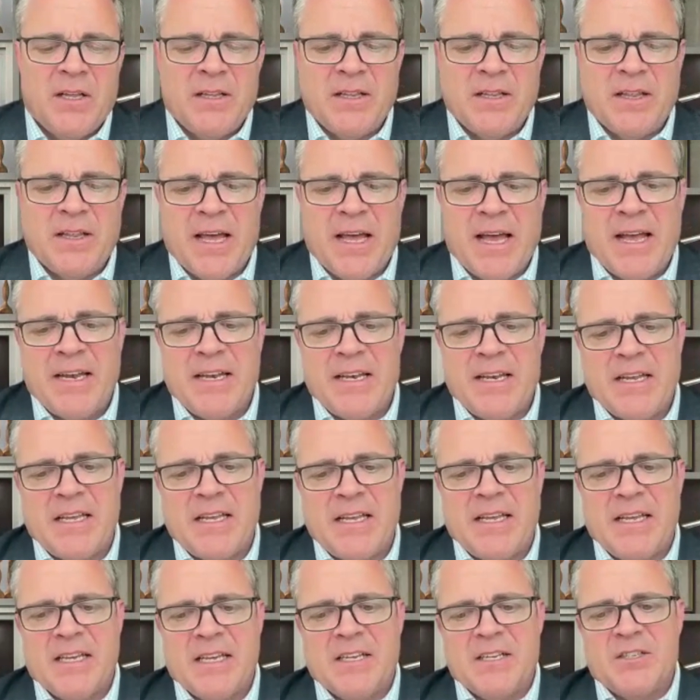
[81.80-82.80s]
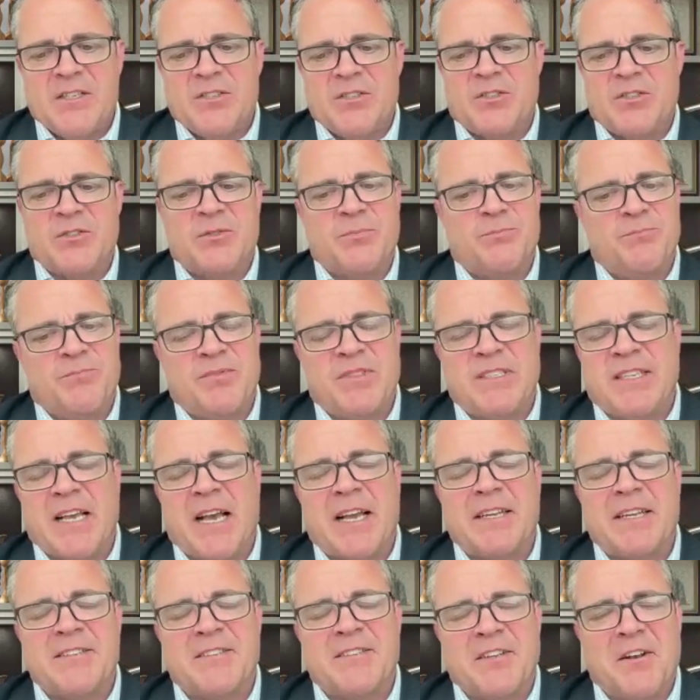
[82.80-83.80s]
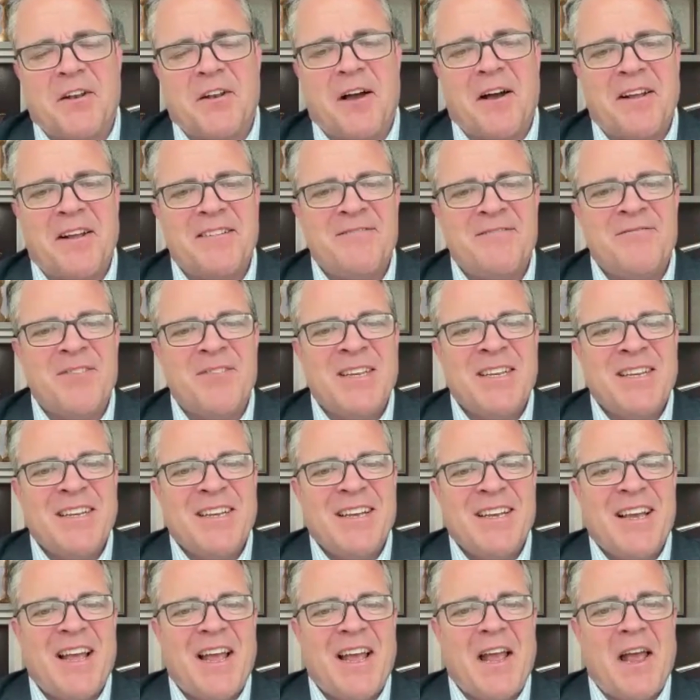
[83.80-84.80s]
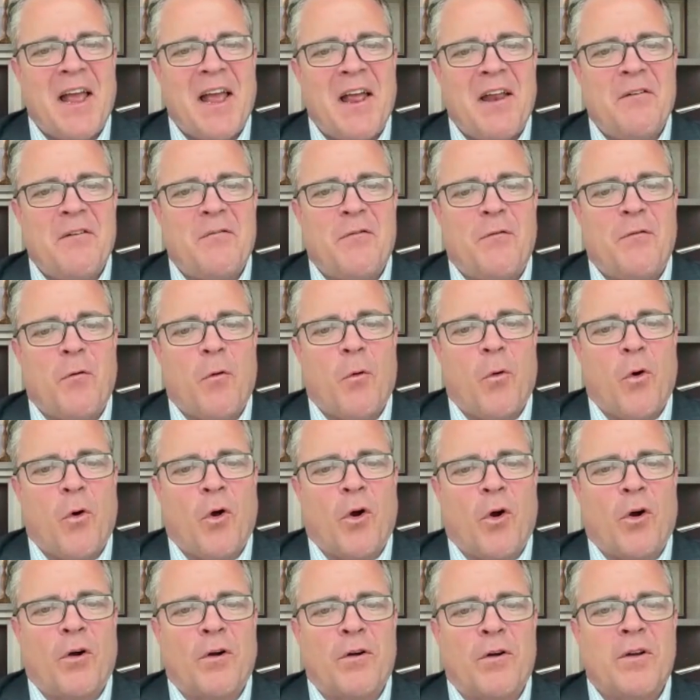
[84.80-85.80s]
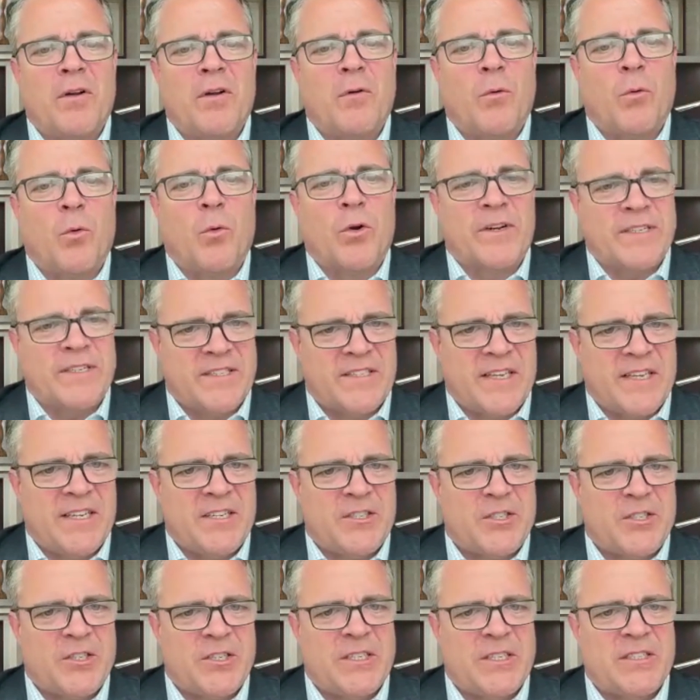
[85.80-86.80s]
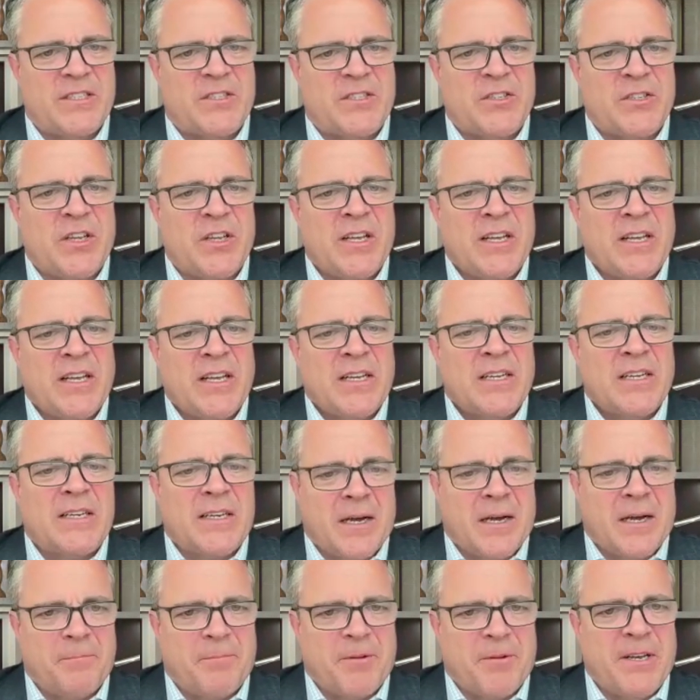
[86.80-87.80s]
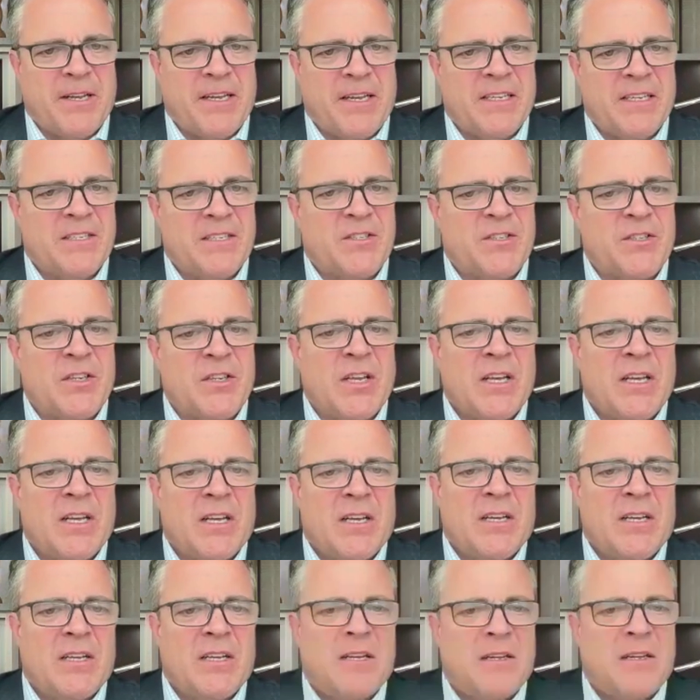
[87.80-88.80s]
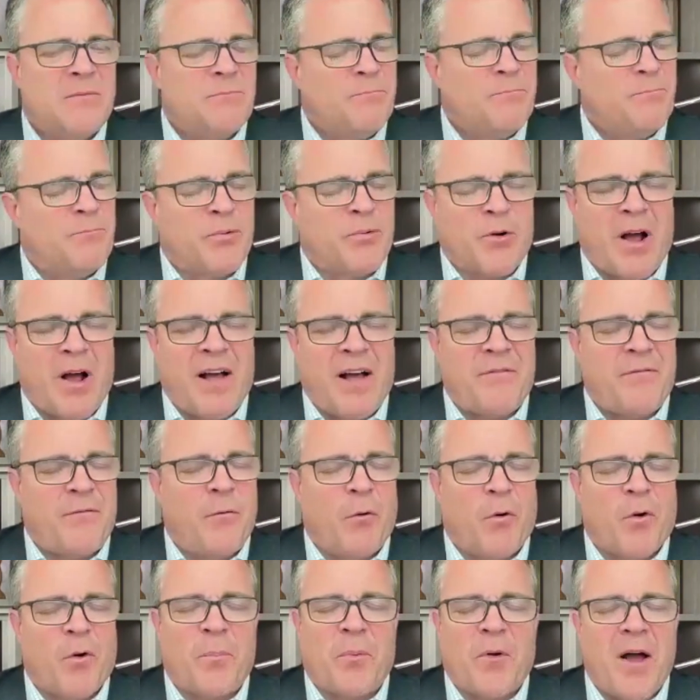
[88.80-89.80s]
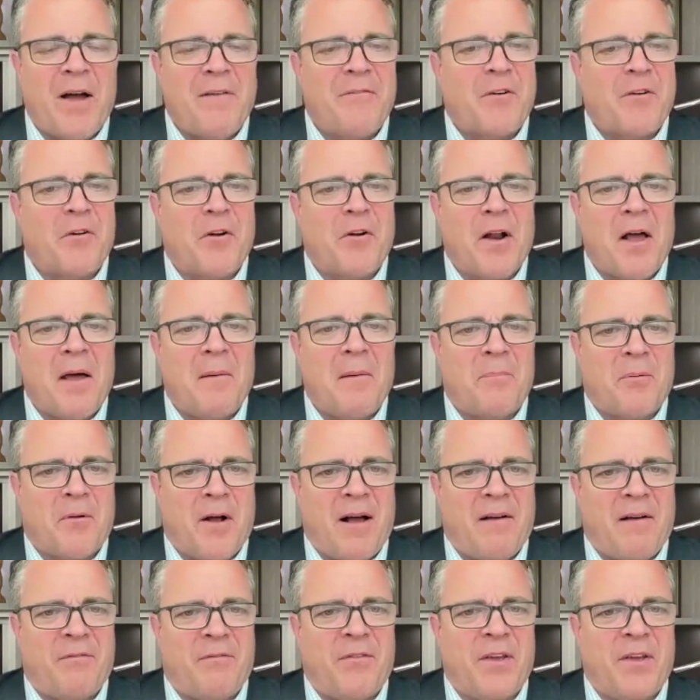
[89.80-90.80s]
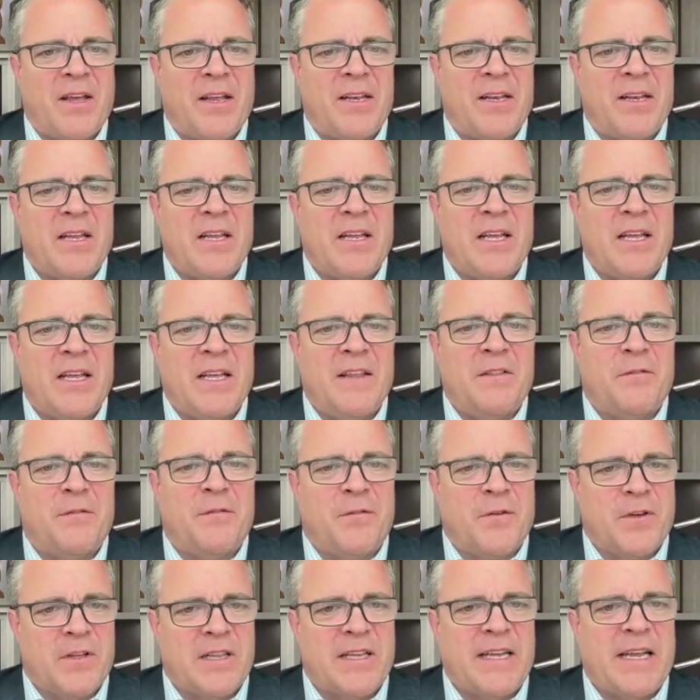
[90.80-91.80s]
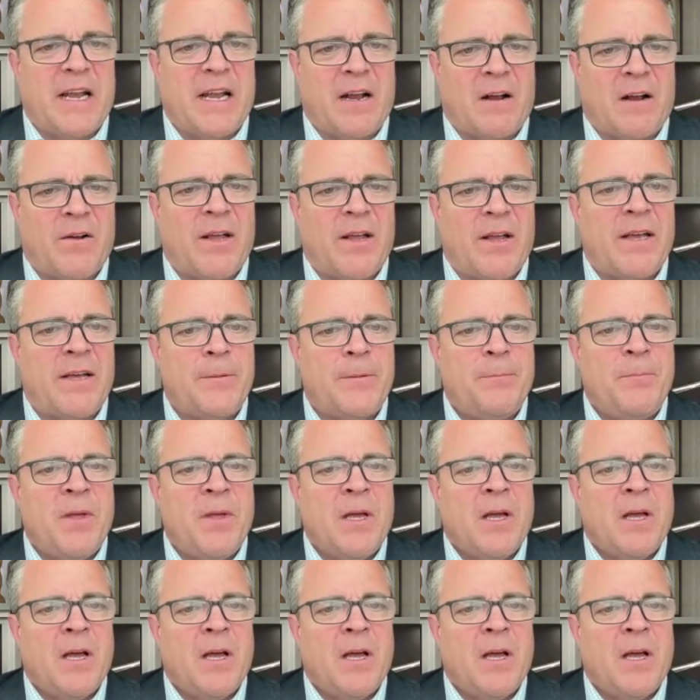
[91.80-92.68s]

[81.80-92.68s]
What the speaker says: that is second to none. And for organizations, companies, for-profit or nonprofit in the Philly area,